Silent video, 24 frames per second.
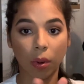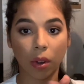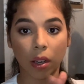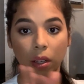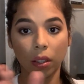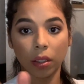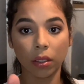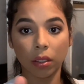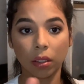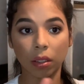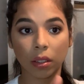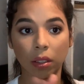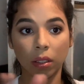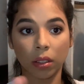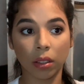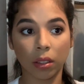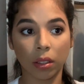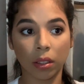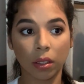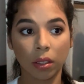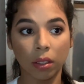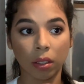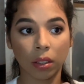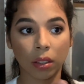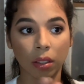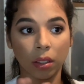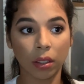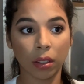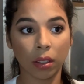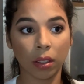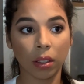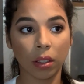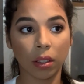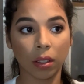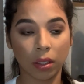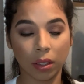one.
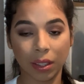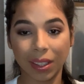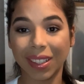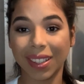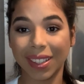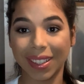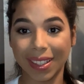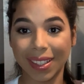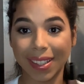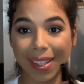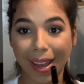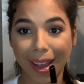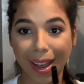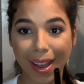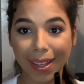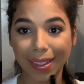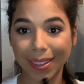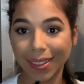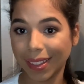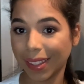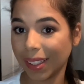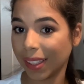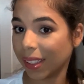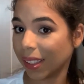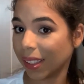It's hot.